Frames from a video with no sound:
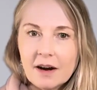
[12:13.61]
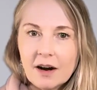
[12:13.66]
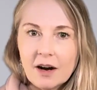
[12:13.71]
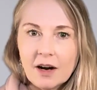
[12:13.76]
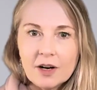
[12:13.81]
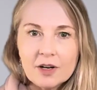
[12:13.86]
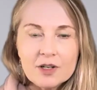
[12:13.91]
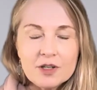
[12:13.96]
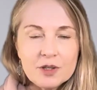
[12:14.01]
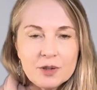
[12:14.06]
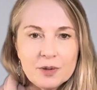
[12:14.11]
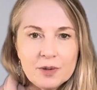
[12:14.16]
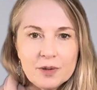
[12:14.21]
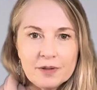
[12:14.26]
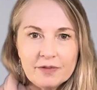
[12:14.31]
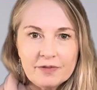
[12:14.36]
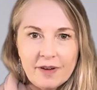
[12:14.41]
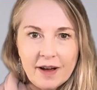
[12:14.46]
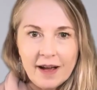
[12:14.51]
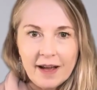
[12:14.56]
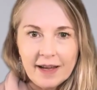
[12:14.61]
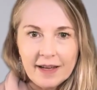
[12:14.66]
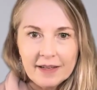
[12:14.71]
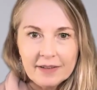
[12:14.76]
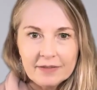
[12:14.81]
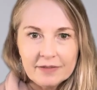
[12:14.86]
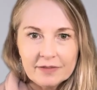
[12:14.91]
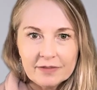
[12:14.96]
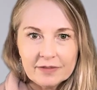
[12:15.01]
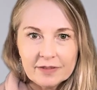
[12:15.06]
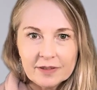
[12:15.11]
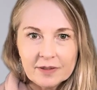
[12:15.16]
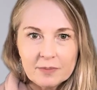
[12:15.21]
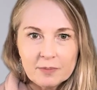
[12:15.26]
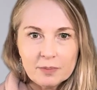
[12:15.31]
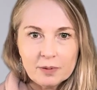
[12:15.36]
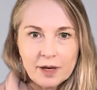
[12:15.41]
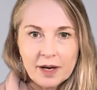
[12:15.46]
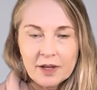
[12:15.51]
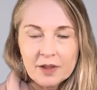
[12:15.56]
our 2 to 5
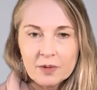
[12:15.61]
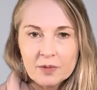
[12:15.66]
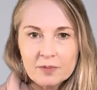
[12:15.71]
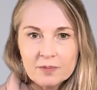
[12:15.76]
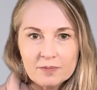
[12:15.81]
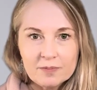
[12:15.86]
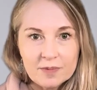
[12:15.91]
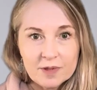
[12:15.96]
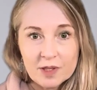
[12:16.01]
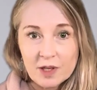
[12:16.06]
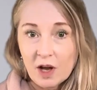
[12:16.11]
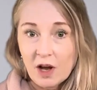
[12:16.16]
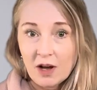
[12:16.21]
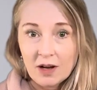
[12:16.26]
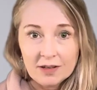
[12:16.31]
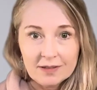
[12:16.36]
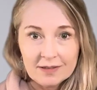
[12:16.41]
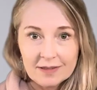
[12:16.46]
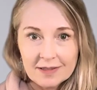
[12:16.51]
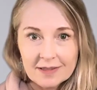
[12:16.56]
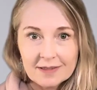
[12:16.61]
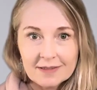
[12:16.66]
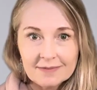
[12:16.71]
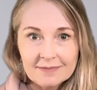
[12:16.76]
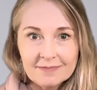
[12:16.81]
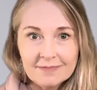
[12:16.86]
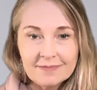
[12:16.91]
breath songs